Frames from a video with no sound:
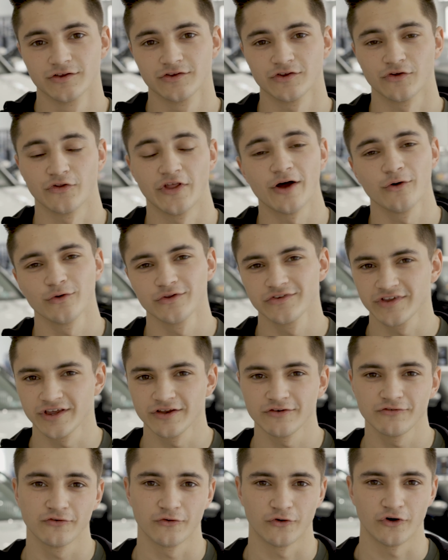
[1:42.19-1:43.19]
So that was
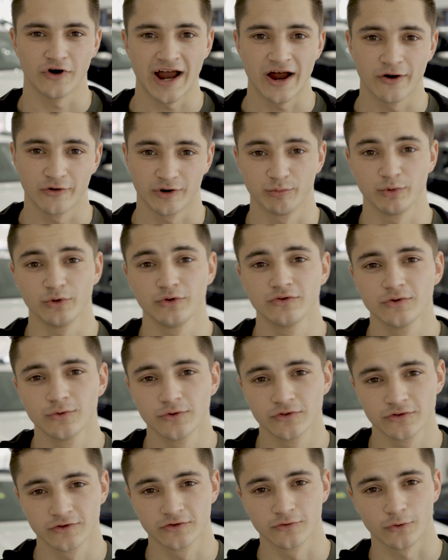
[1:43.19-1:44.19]
it for our
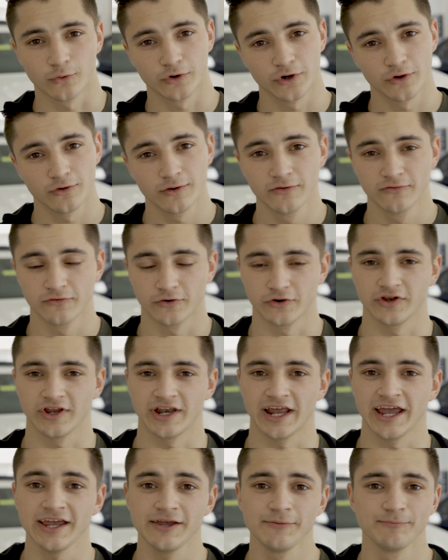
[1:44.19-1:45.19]
Bluetooth tutorial for
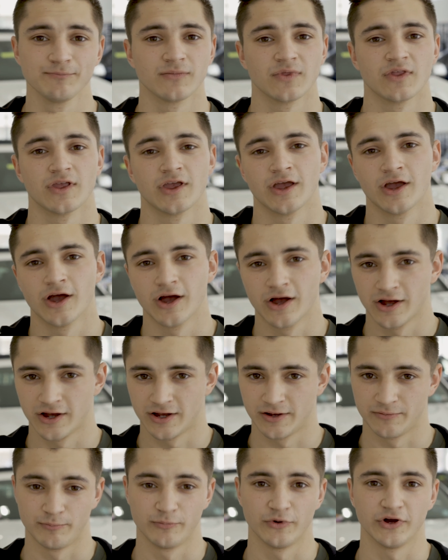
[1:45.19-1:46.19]
today.
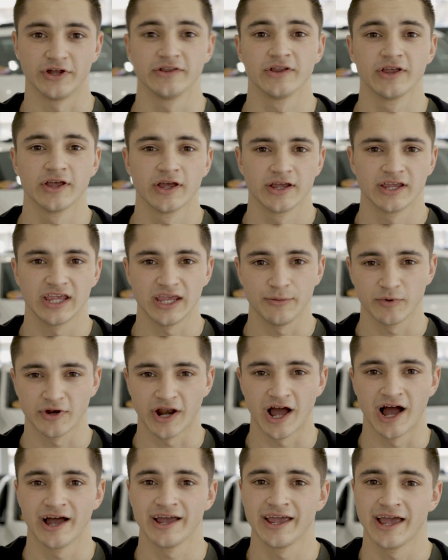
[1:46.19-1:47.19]
But keep an
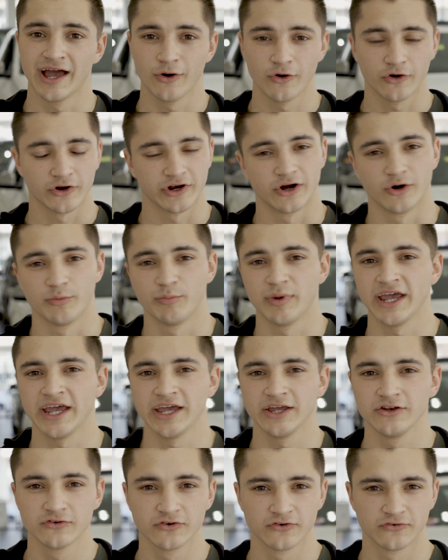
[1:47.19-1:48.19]
eye out on our
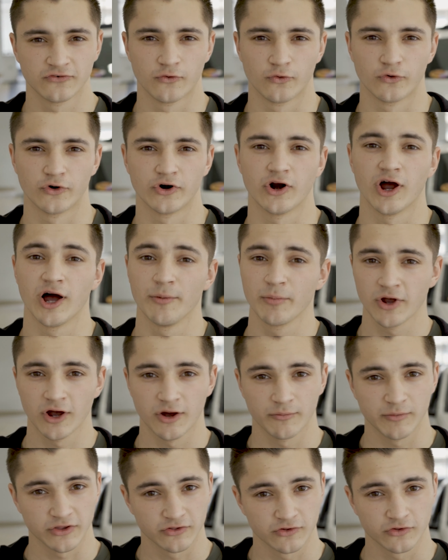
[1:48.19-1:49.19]
page for
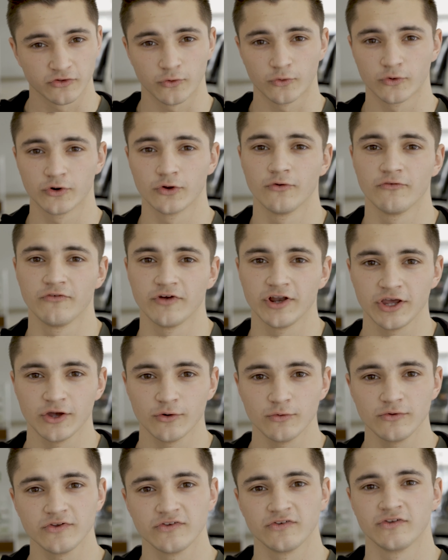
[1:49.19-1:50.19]
upcoming tutorial
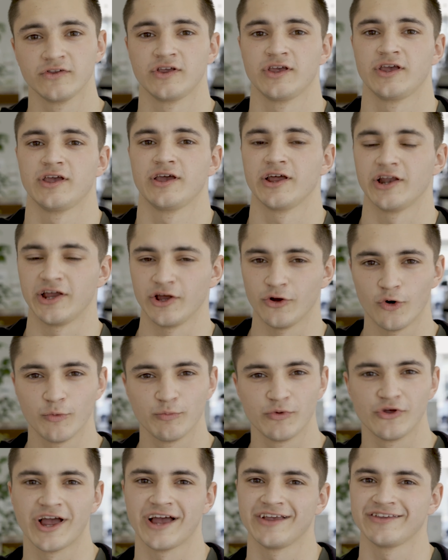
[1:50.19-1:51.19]
videos. I
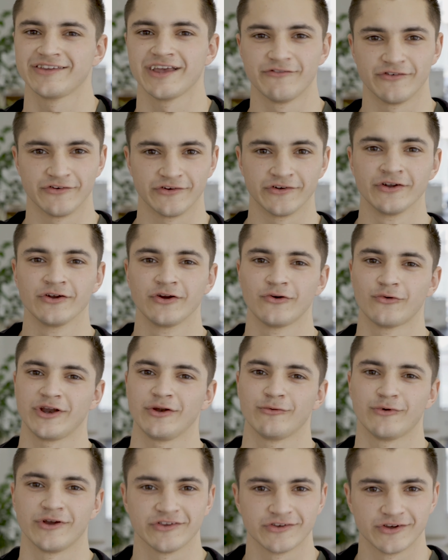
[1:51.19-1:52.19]
hope you guys have a
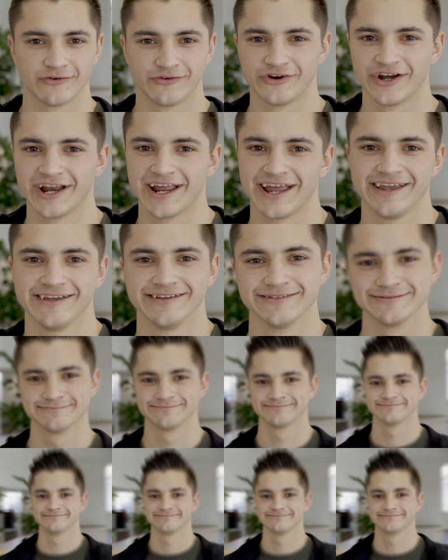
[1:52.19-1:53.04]
great rest of your day.